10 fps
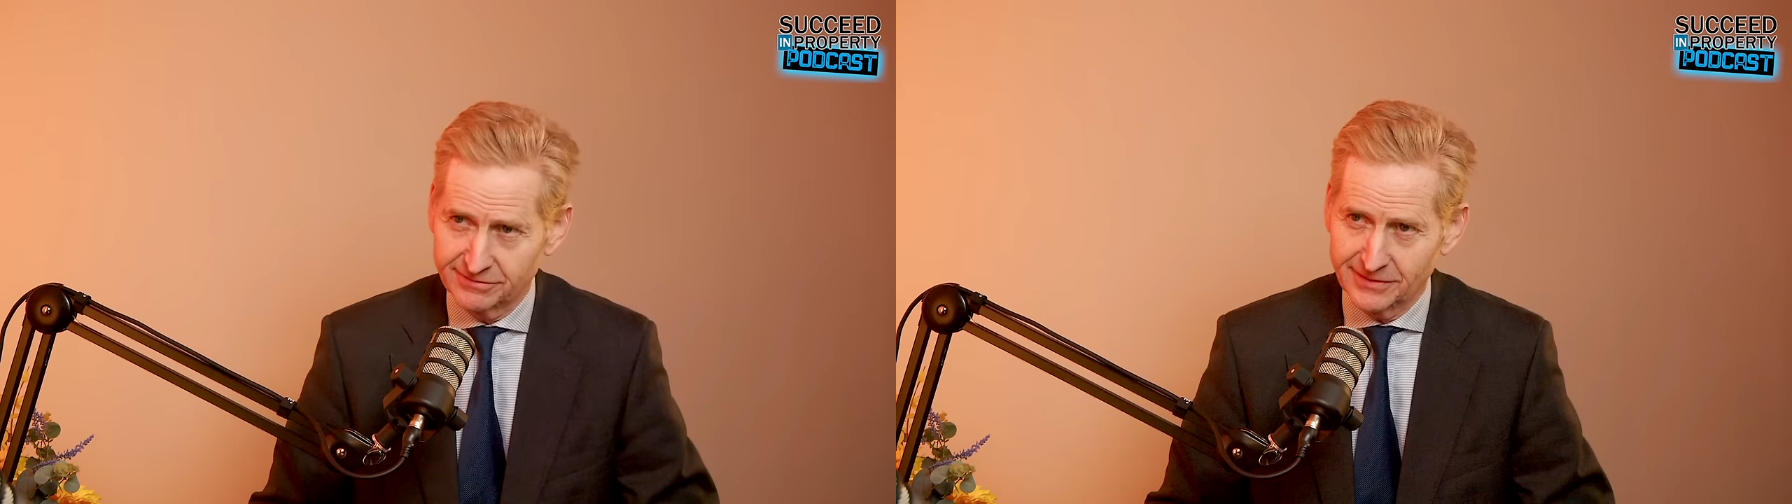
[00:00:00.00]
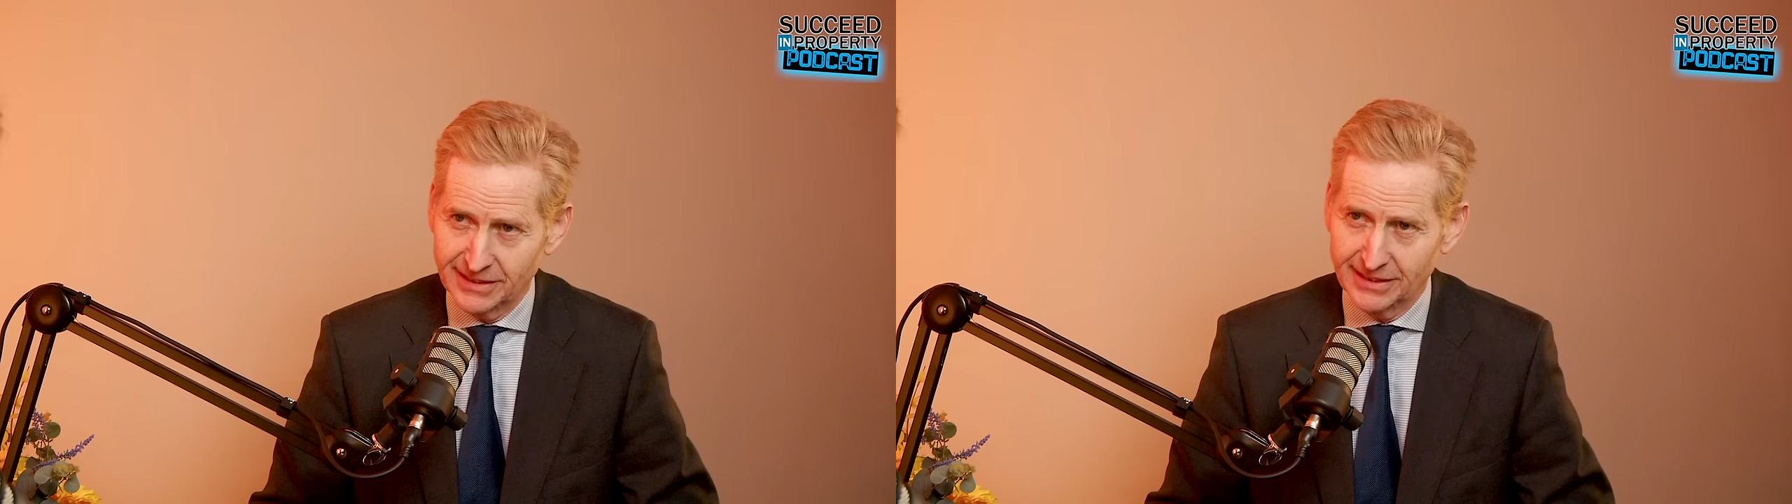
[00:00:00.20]

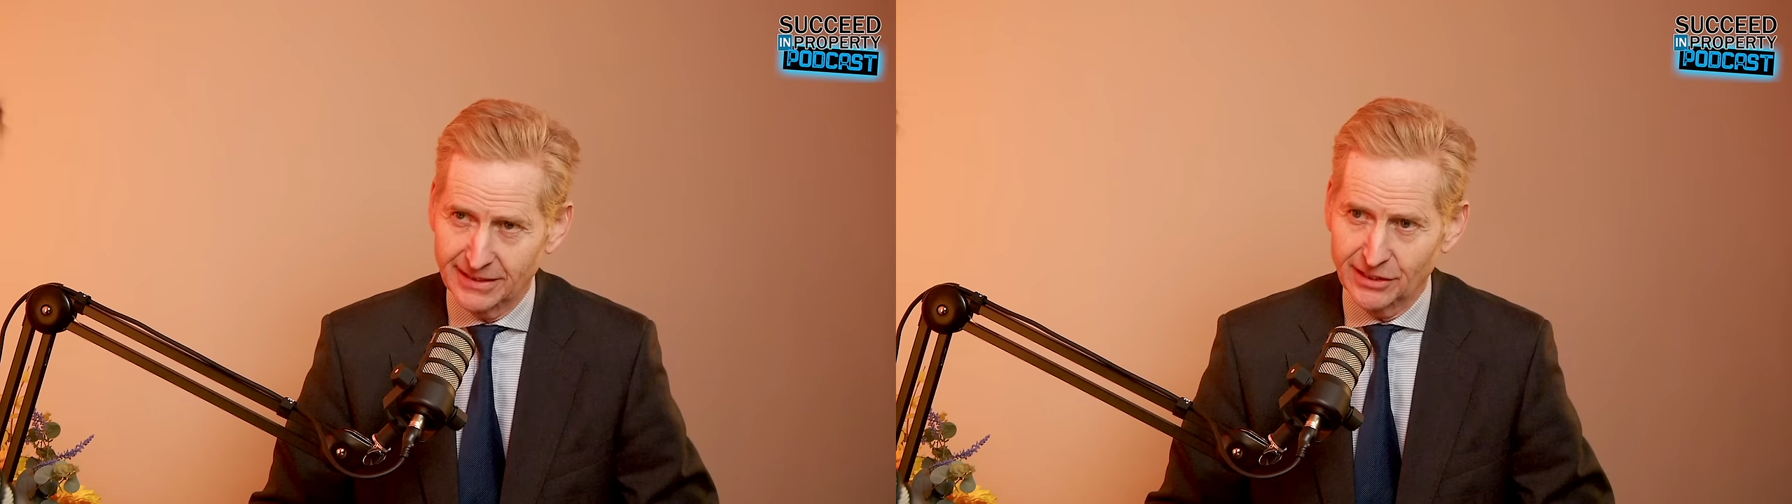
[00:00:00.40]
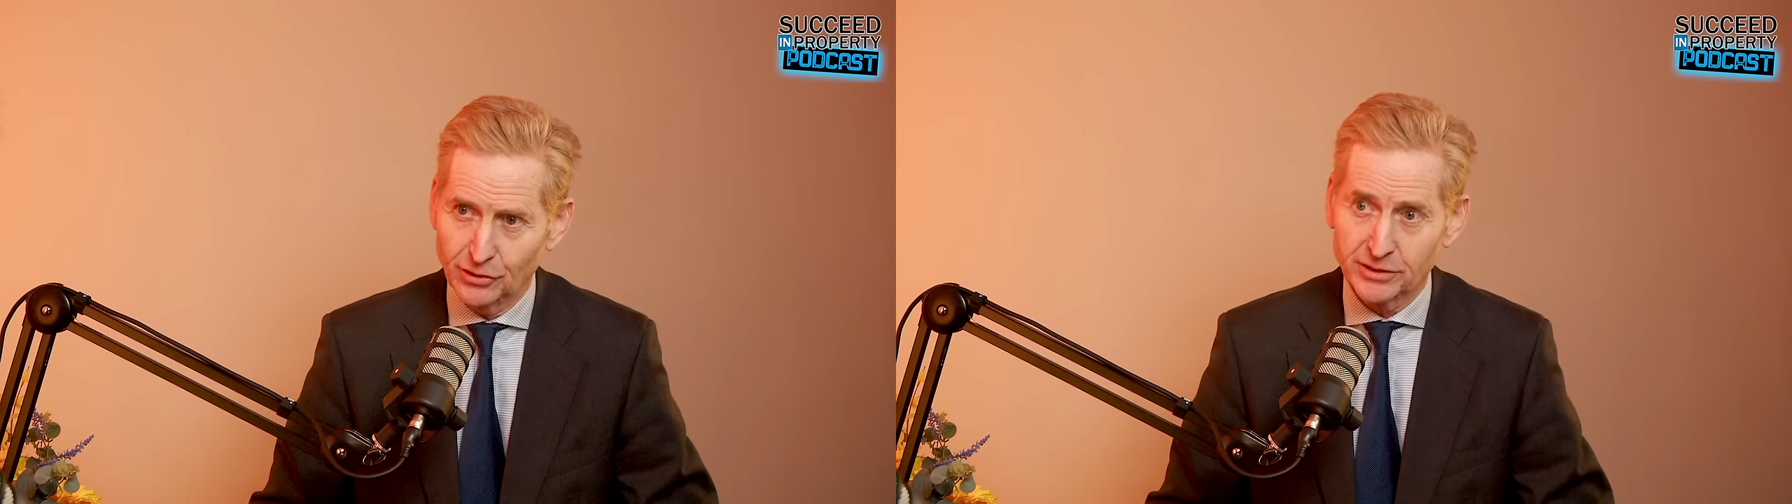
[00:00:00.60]
Mm -hmm. uh,
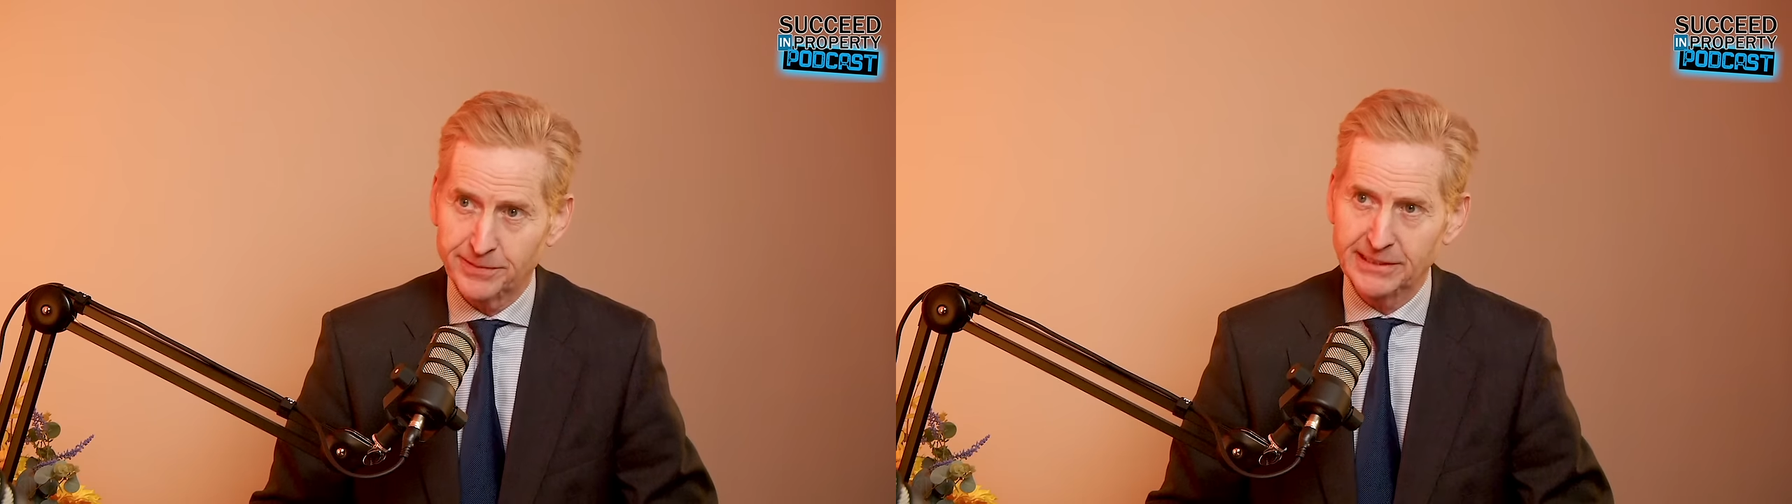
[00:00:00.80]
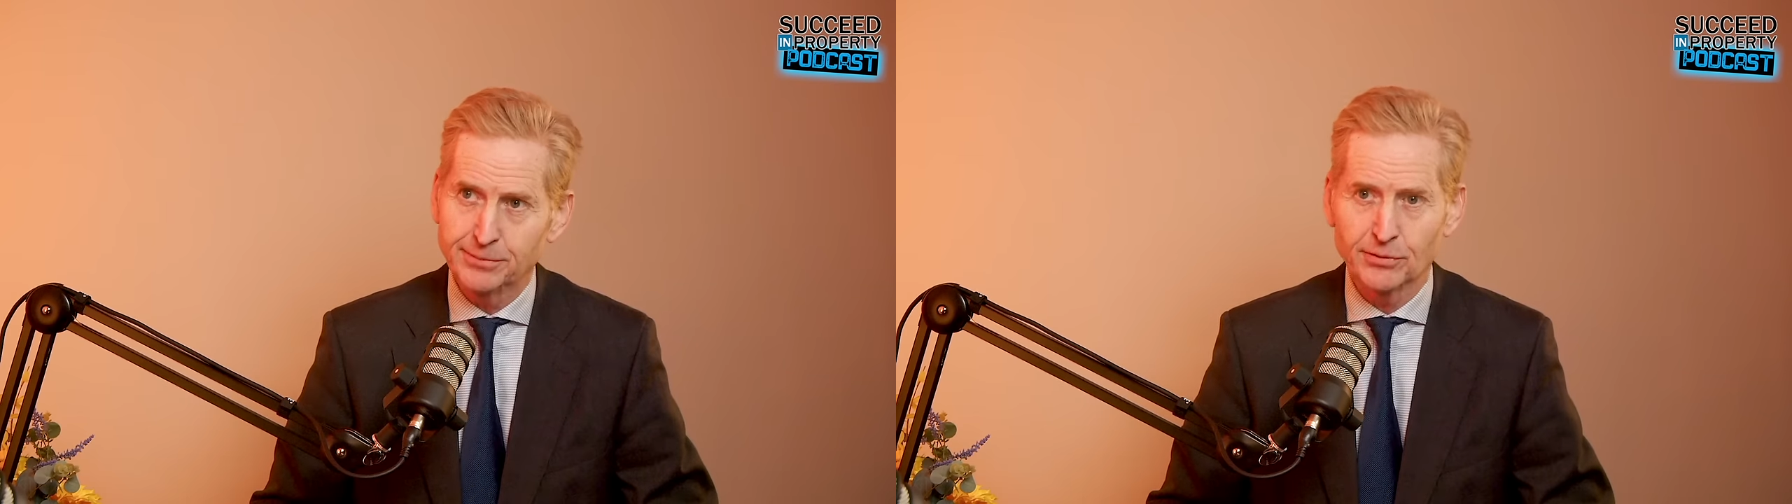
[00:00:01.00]
a lot of
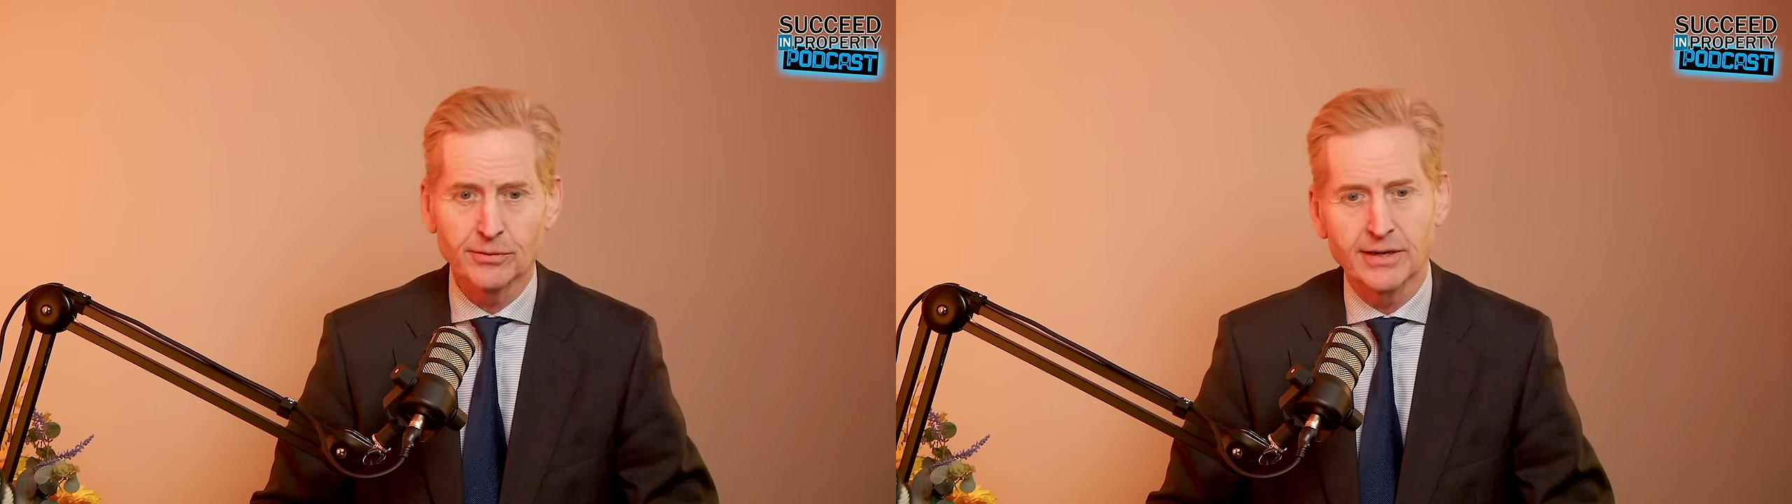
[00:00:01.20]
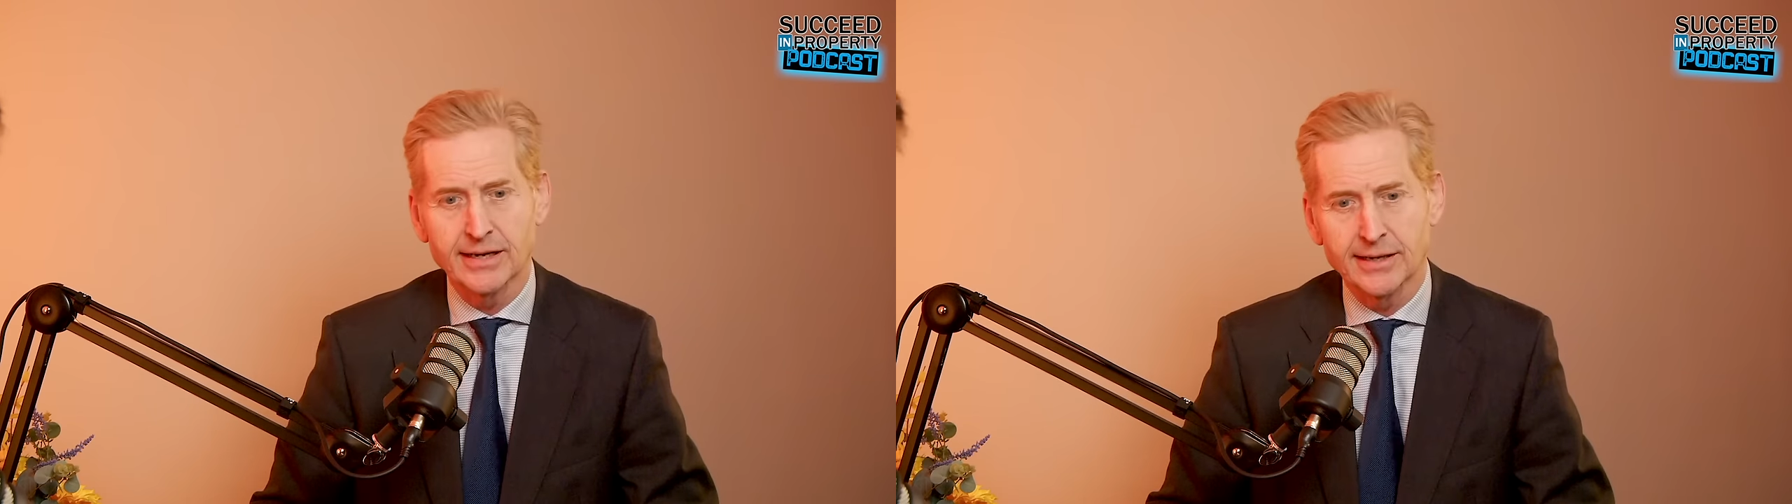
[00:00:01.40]
people